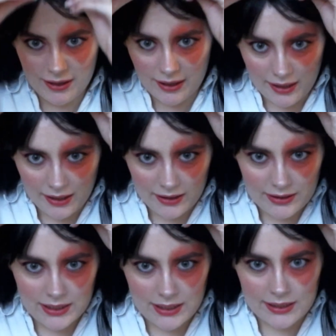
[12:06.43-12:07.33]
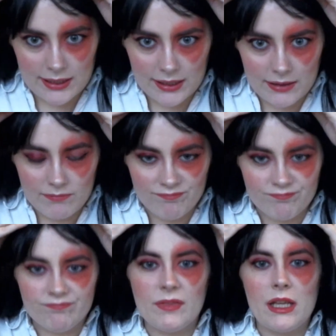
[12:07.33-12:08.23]
and it's just
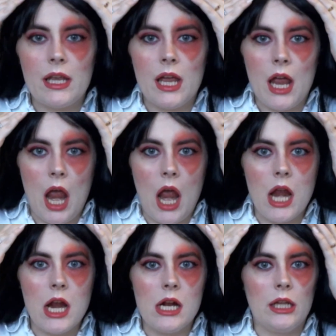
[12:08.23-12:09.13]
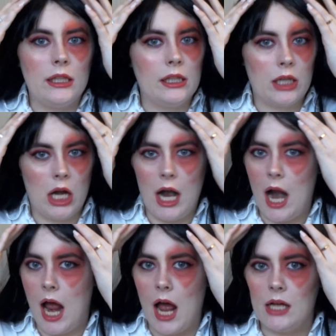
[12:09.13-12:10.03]
a little
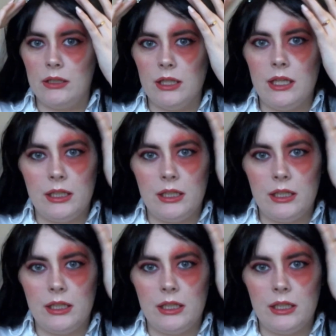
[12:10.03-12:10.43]
crown.